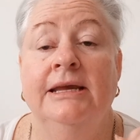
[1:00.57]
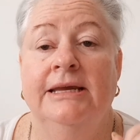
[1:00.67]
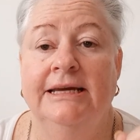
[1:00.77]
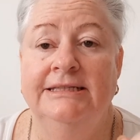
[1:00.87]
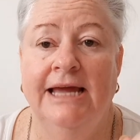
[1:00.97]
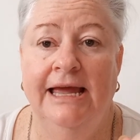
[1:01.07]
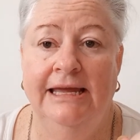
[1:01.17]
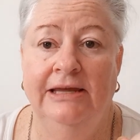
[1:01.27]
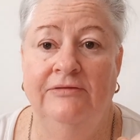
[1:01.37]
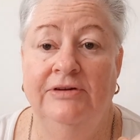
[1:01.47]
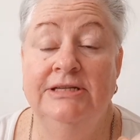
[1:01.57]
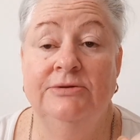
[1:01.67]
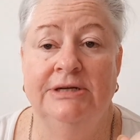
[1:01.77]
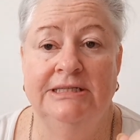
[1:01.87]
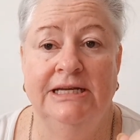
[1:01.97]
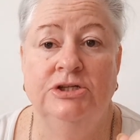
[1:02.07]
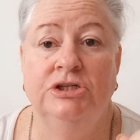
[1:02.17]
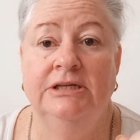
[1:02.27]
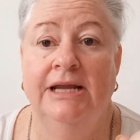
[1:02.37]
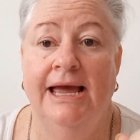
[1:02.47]
get a visa
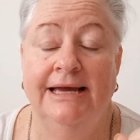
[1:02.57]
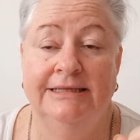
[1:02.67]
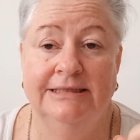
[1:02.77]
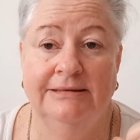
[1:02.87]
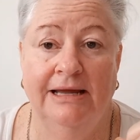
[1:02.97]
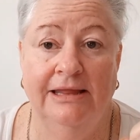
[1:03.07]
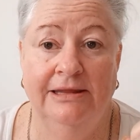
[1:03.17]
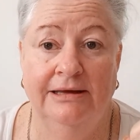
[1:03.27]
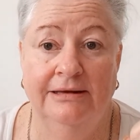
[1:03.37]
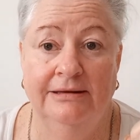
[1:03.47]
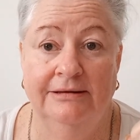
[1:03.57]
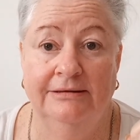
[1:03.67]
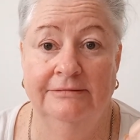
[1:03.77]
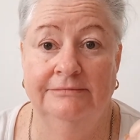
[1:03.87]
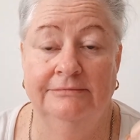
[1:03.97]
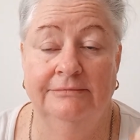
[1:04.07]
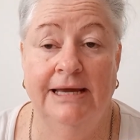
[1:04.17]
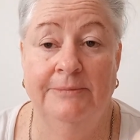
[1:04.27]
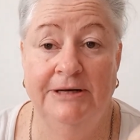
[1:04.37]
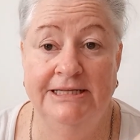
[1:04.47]
extension at
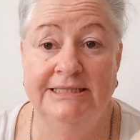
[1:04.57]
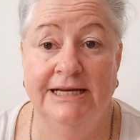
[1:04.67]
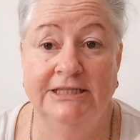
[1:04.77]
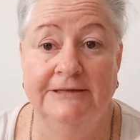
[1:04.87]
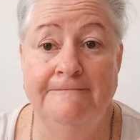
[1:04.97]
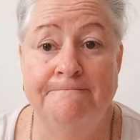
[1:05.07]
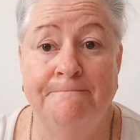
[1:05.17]
a police station,